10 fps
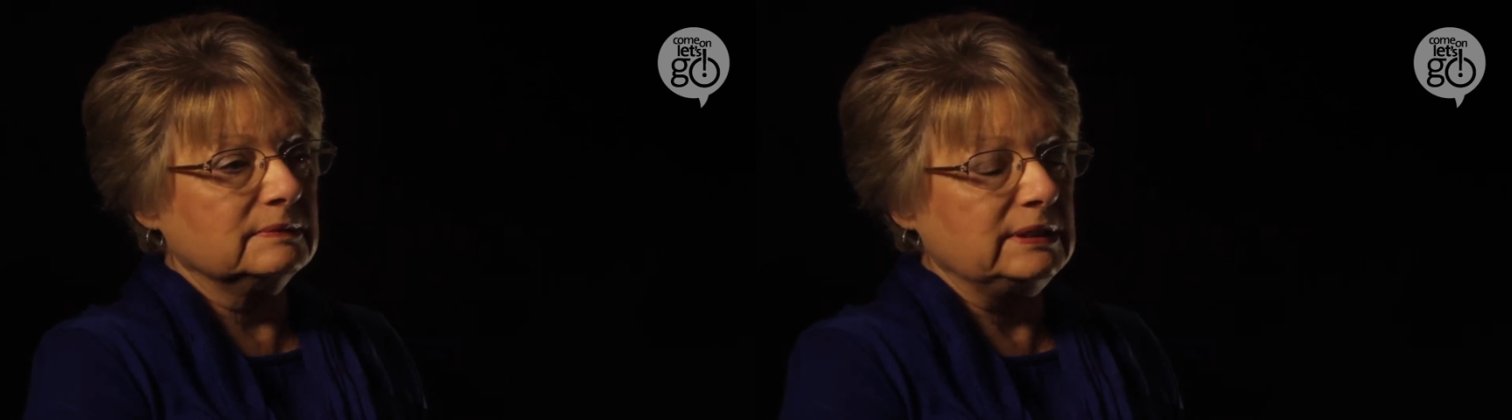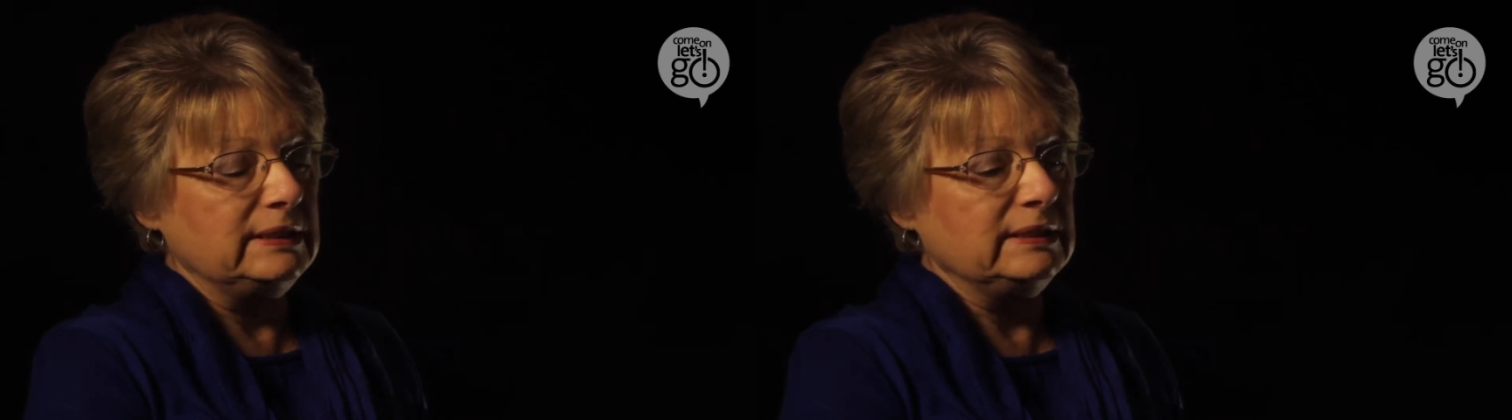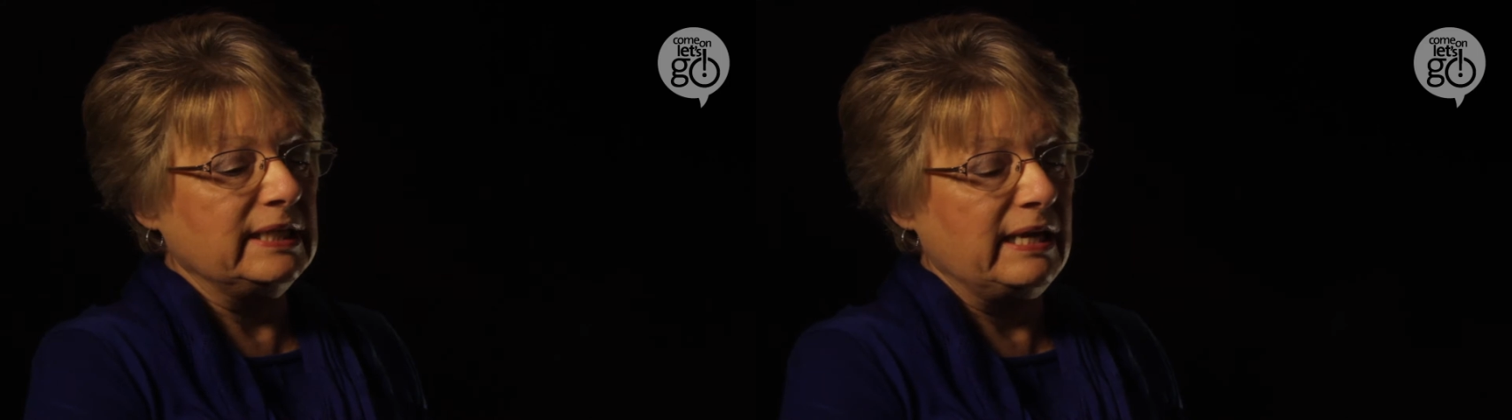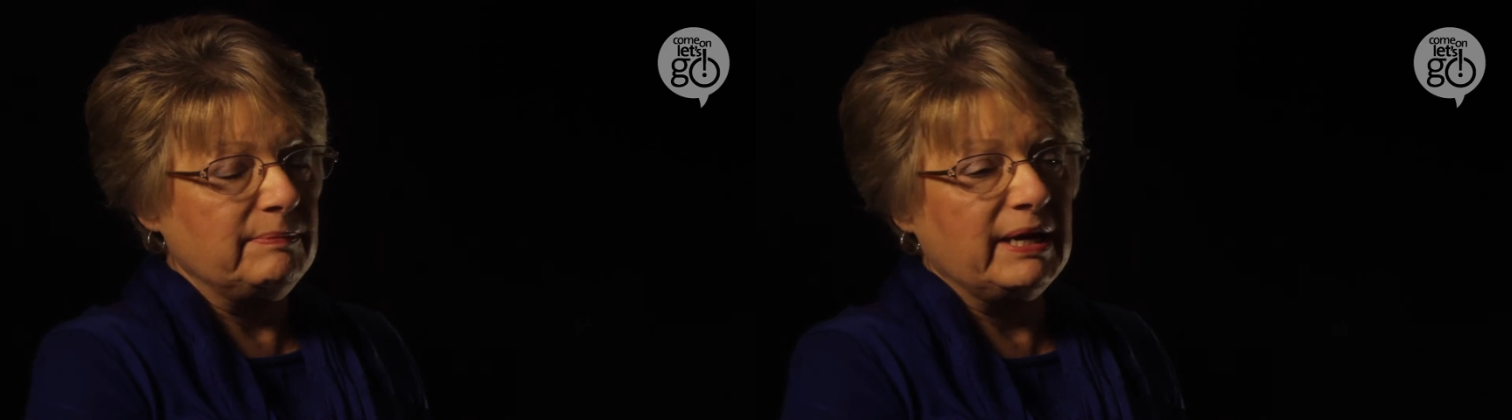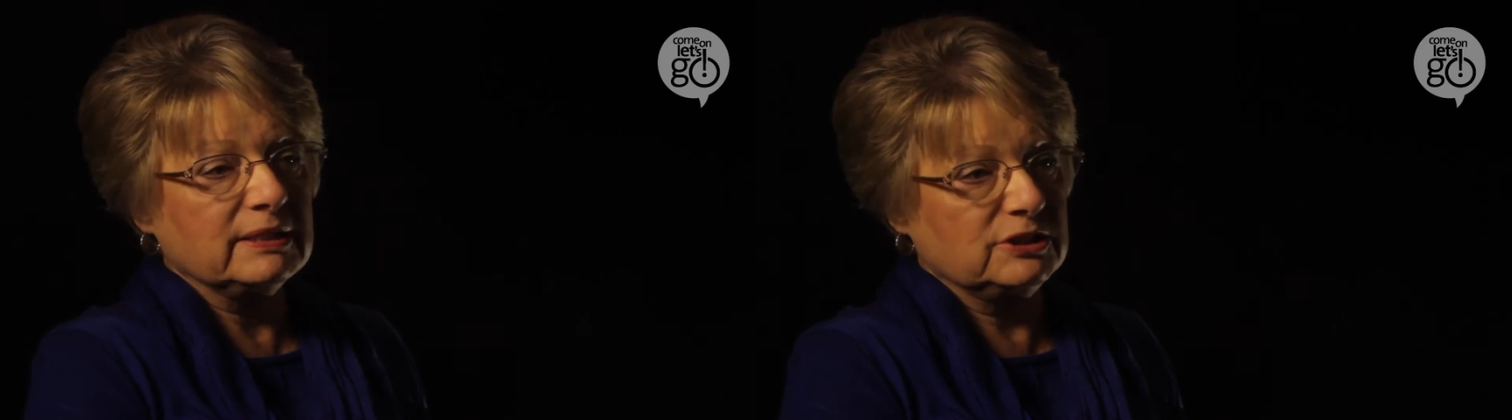he came
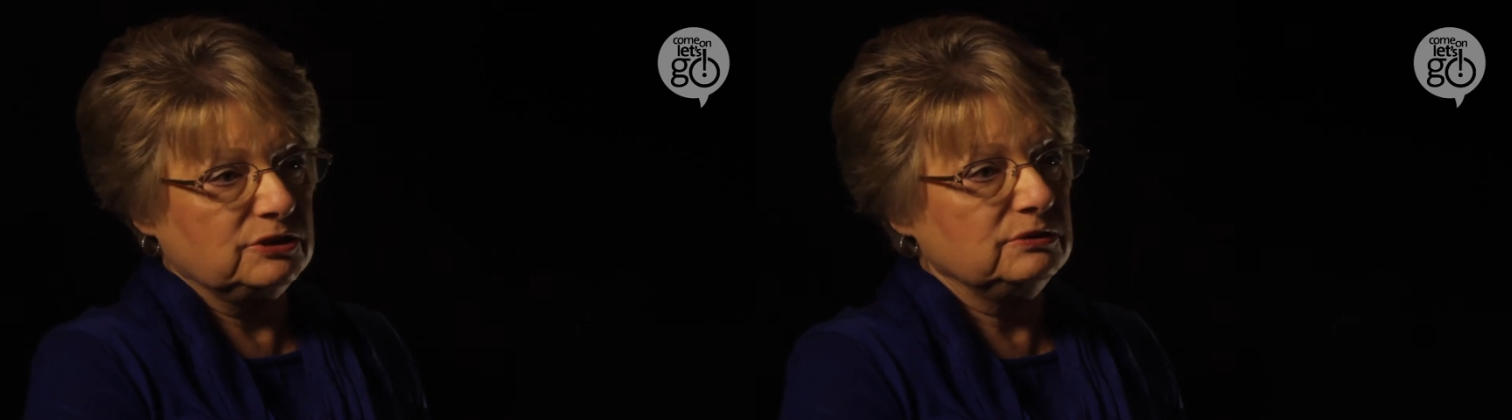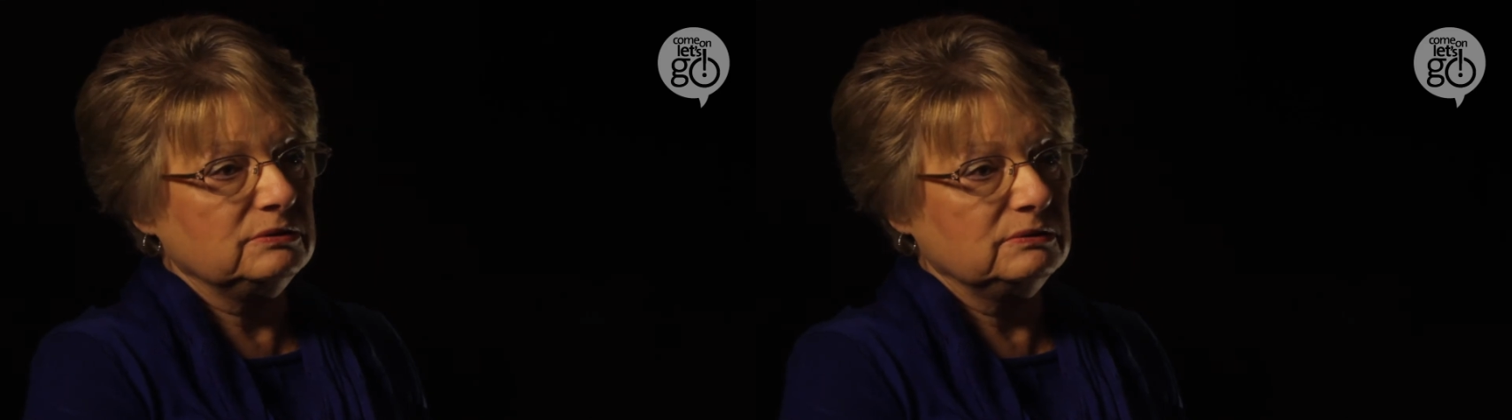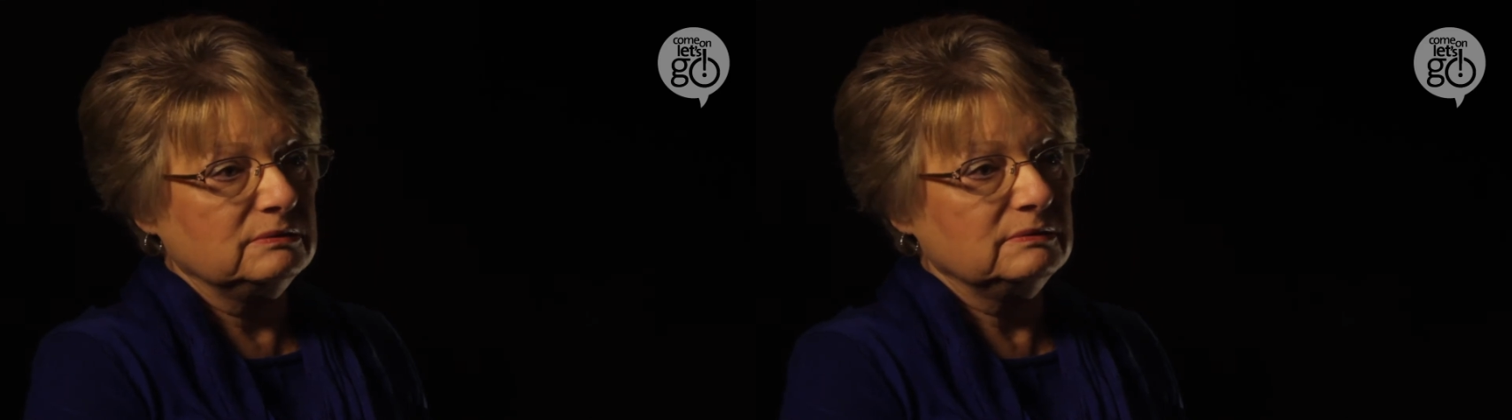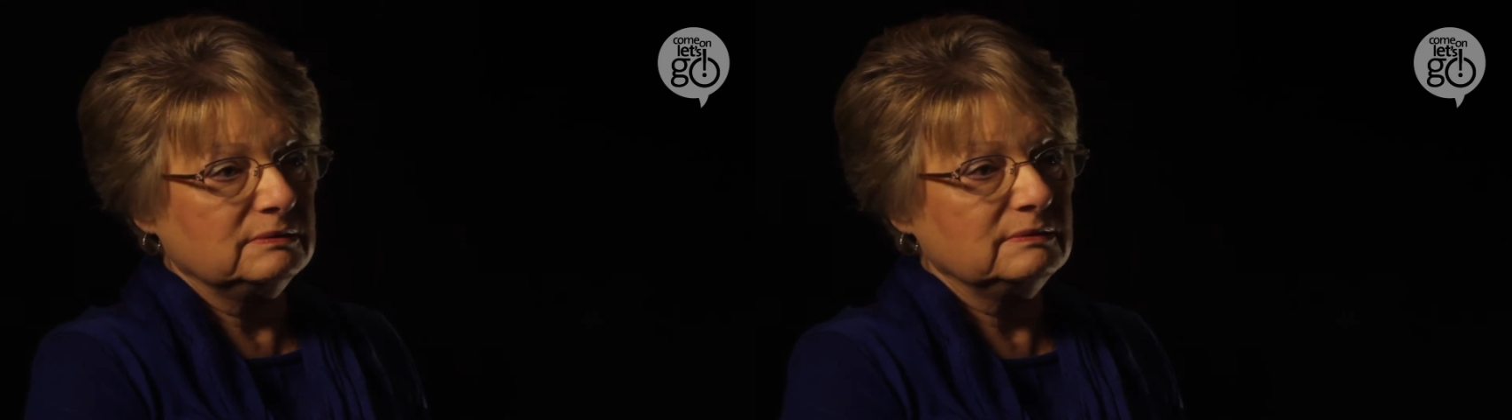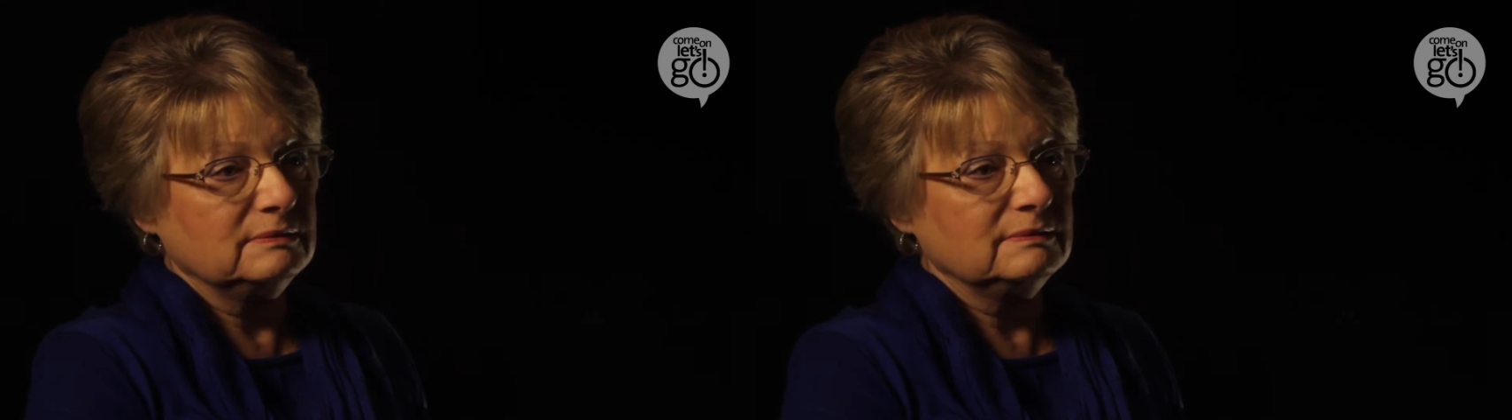back to
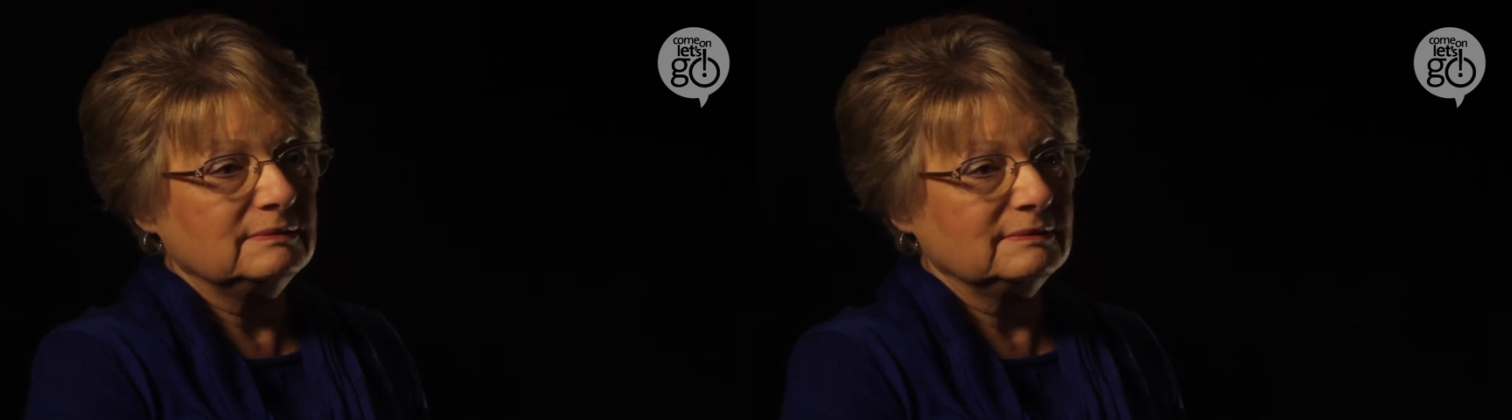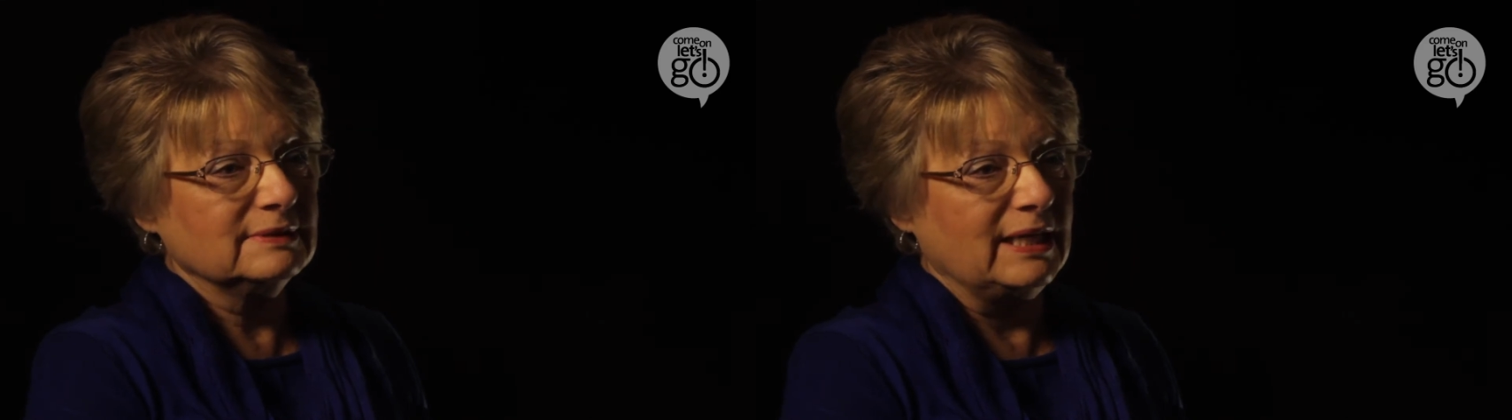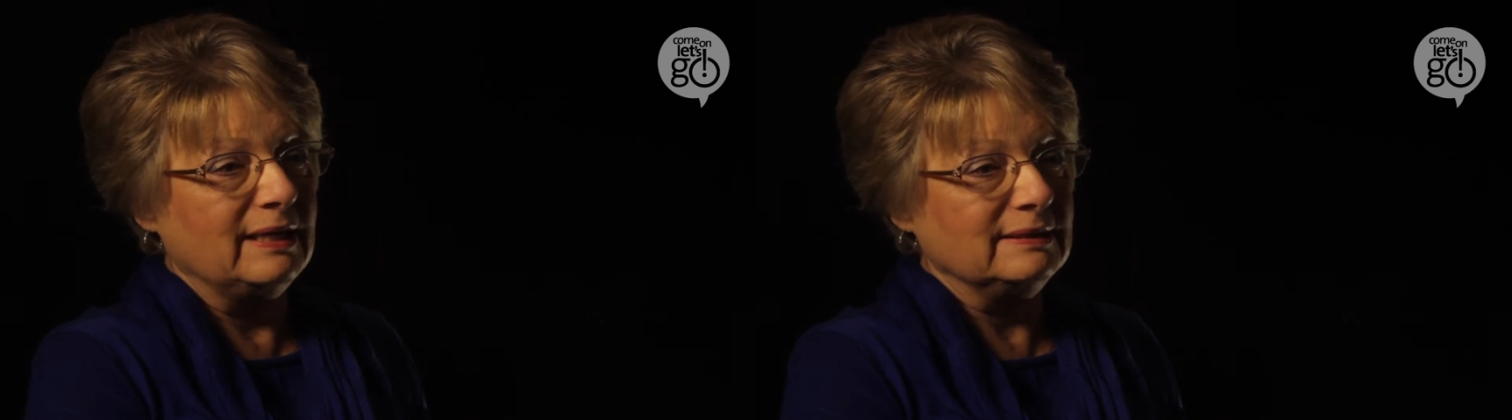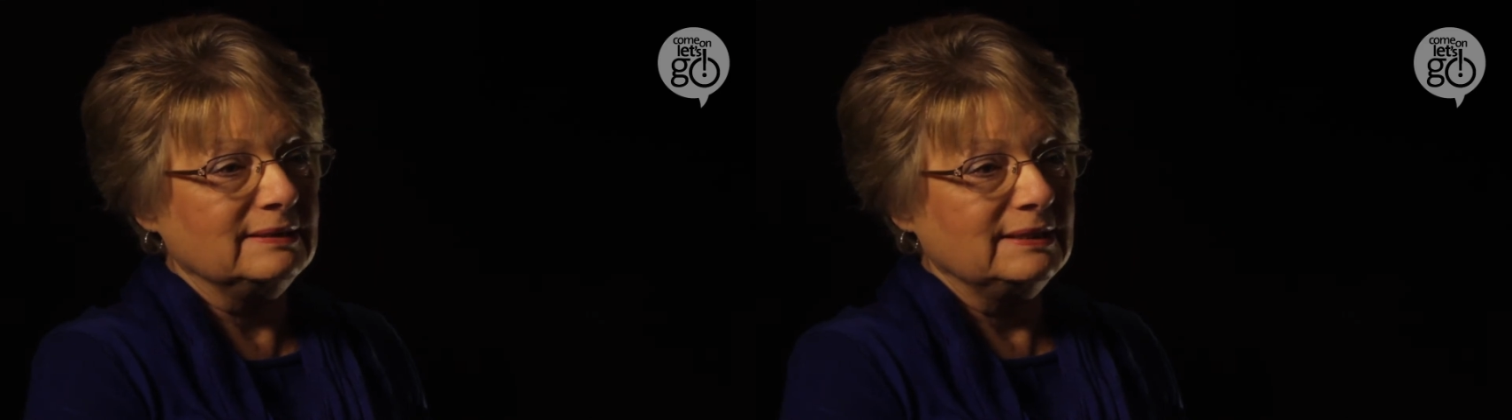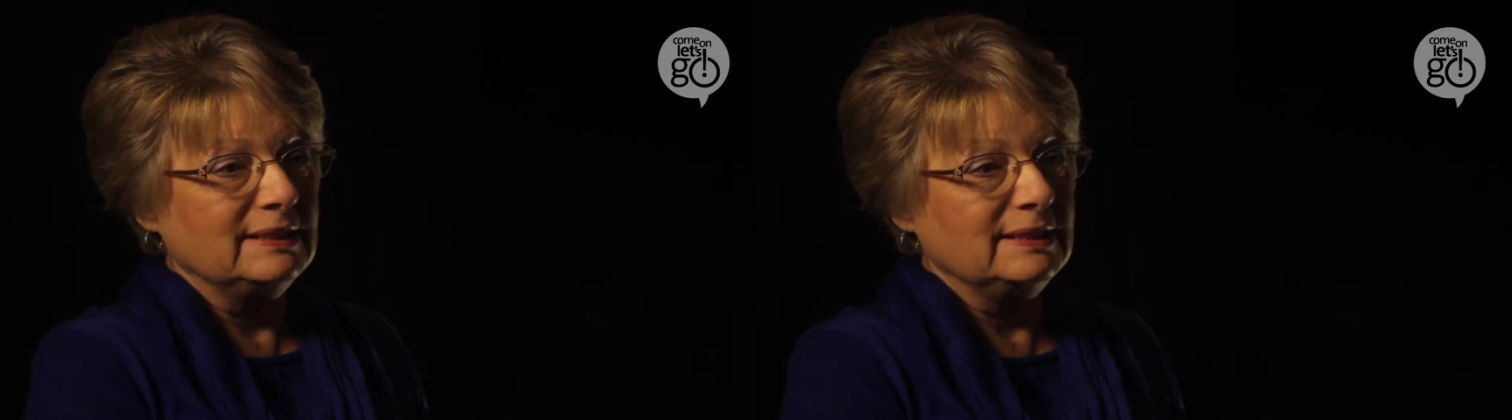God.